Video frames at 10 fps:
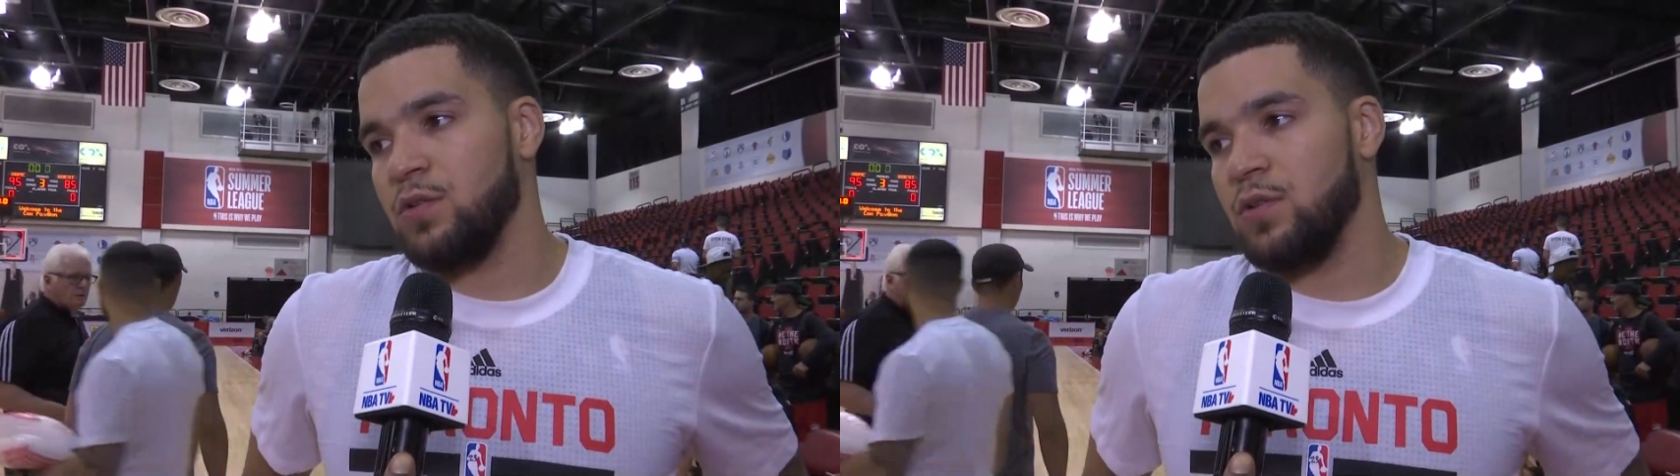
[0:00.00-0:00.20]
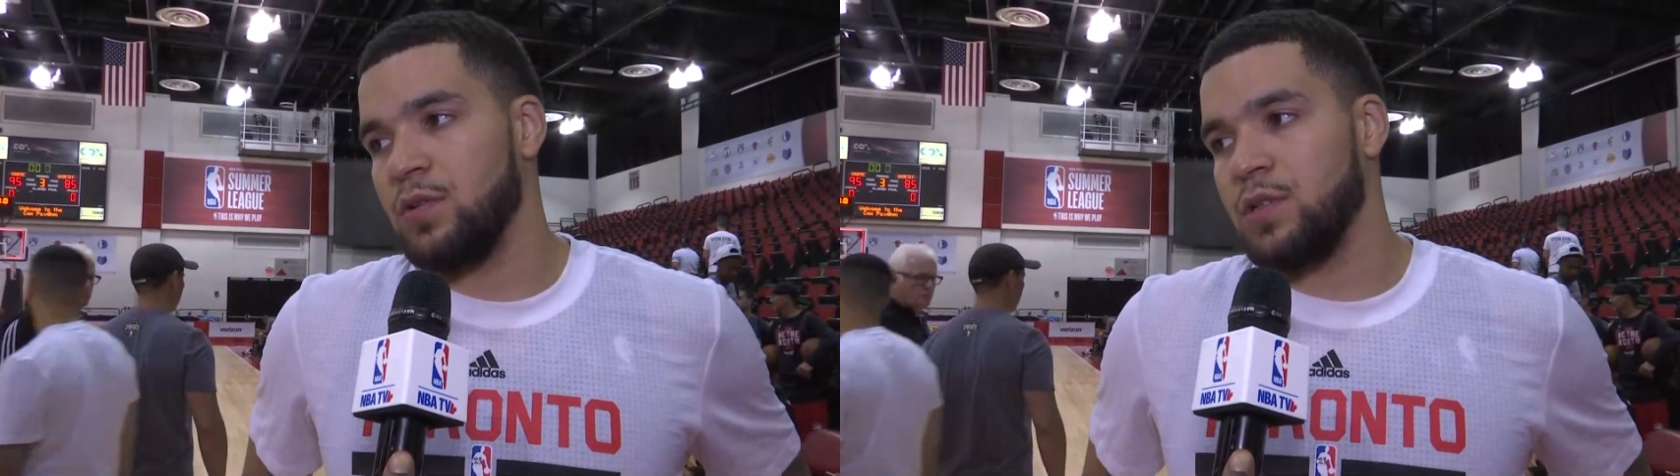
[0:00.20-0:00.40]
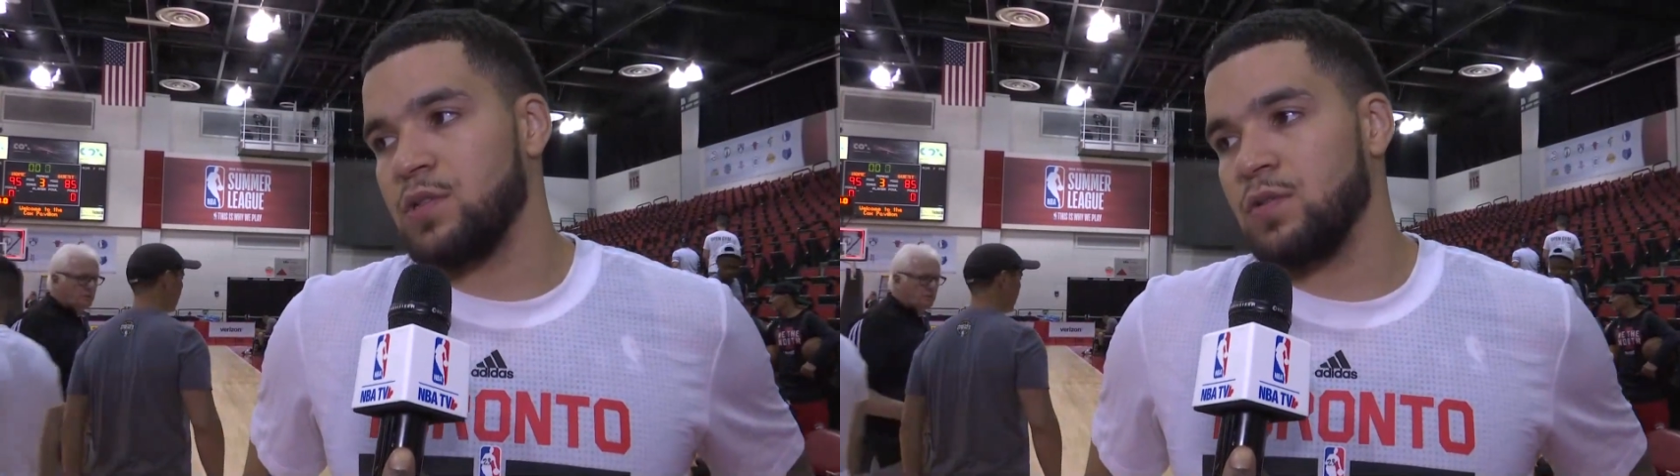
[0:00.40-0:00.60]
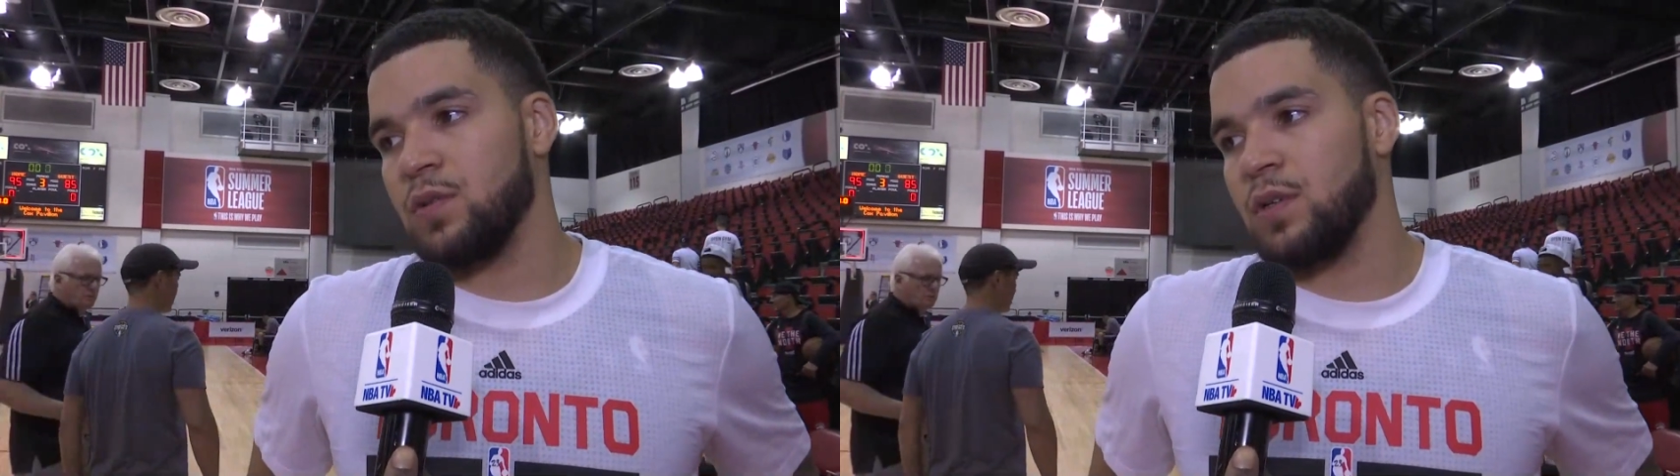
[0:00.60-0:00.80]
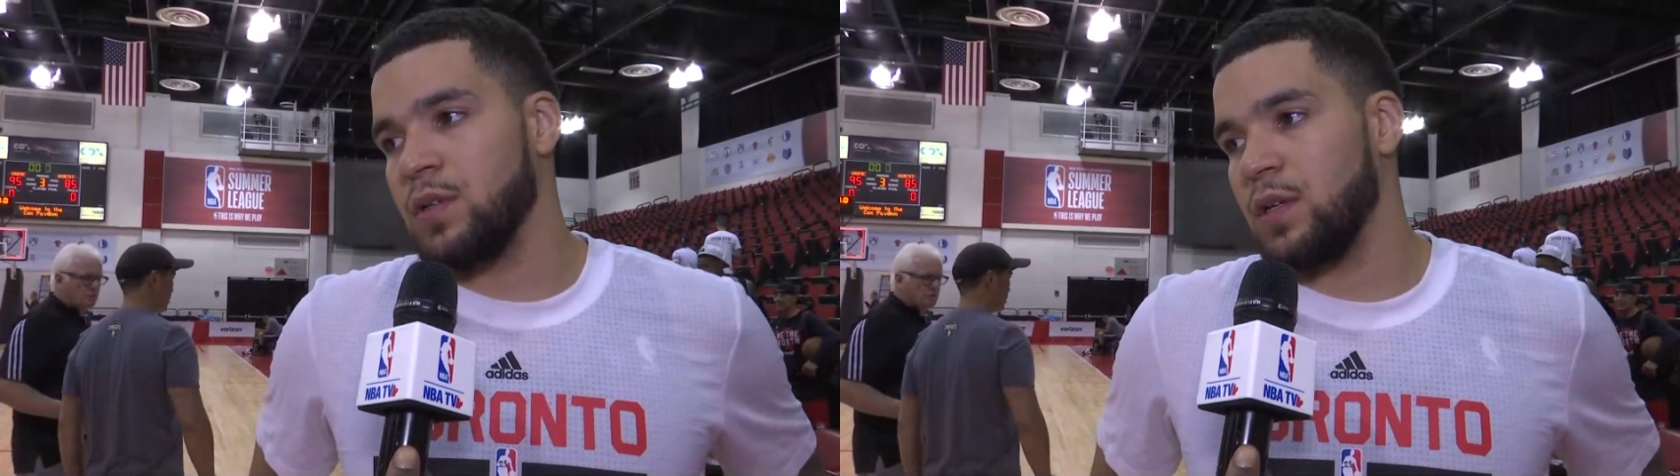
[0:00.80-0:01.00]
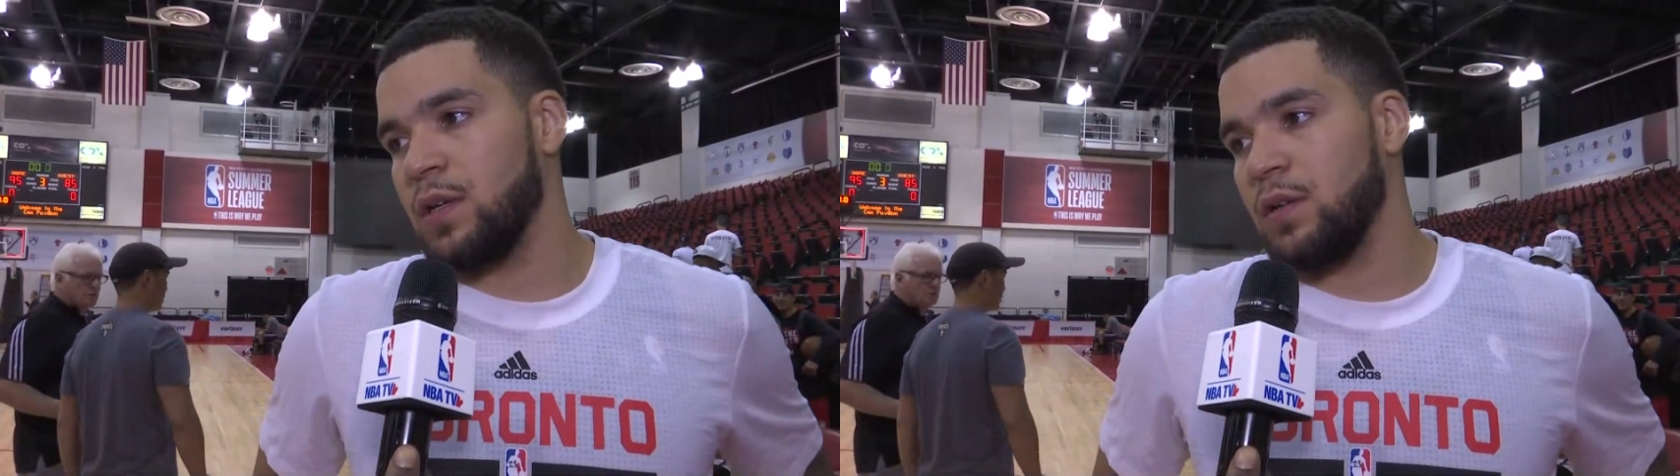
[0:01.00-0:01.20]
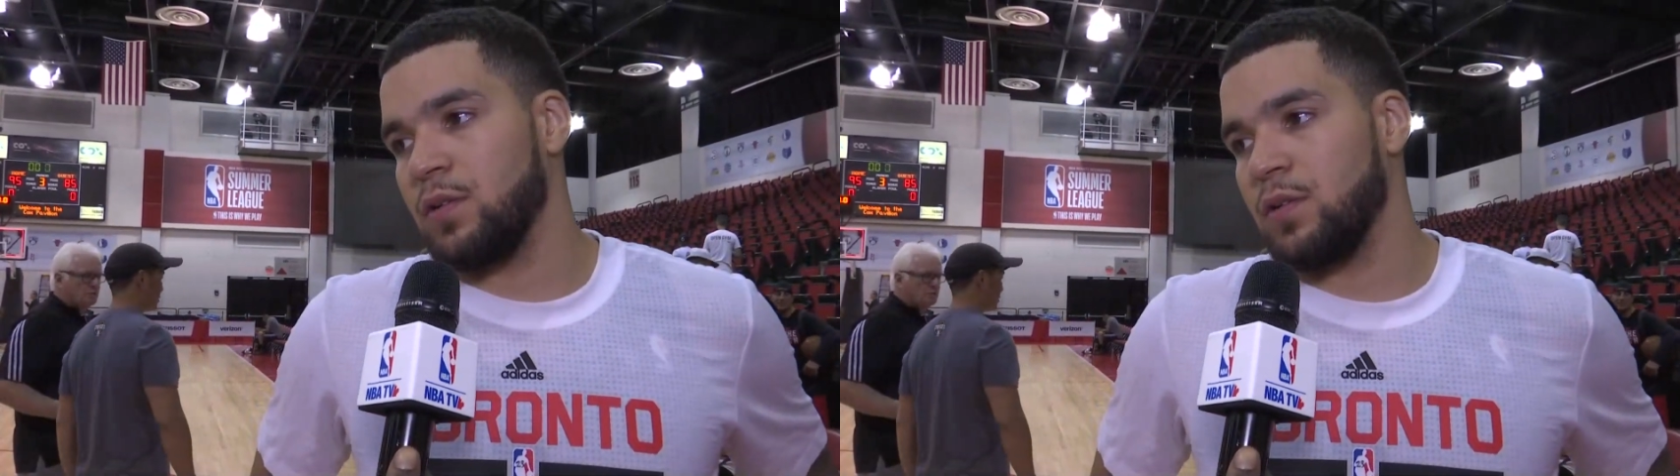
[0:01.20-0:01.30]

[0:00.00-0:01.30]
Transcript: do going into it and,